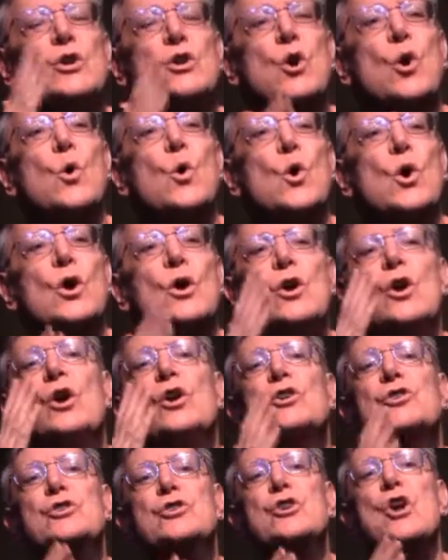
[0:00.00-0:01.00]
your
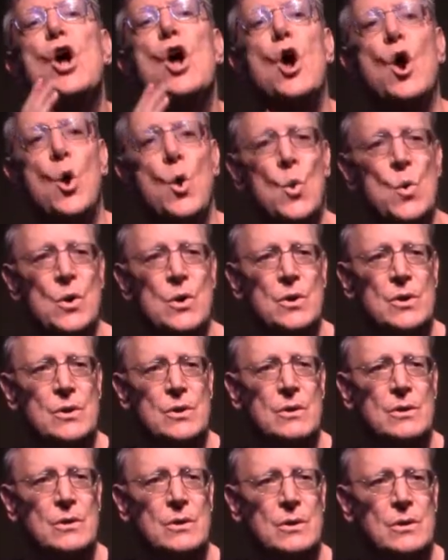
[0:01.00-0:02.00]
show.
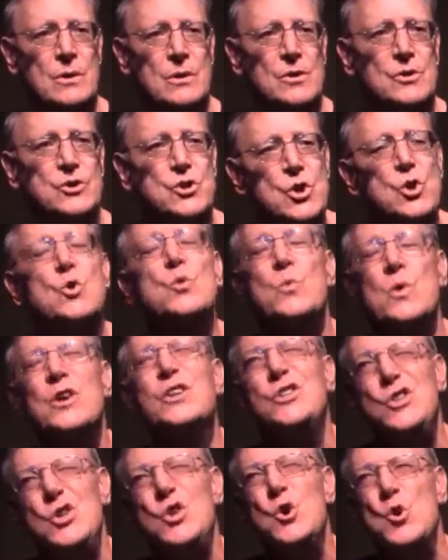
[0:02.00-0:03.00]
Do
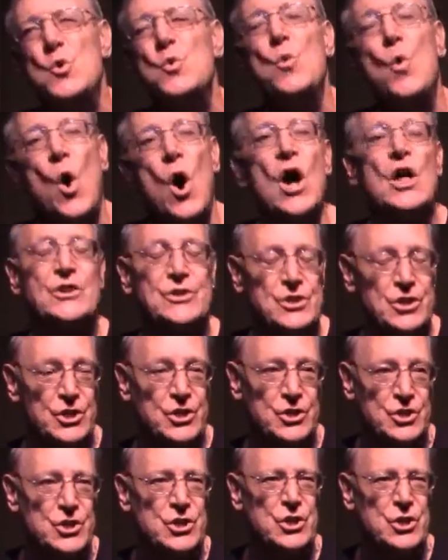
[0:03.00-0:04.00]
what you want
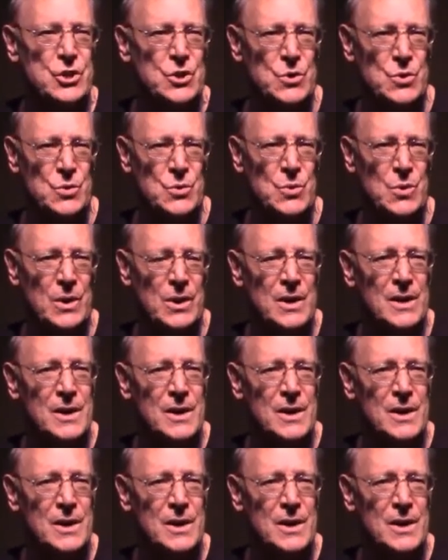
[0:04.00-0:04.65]
to do.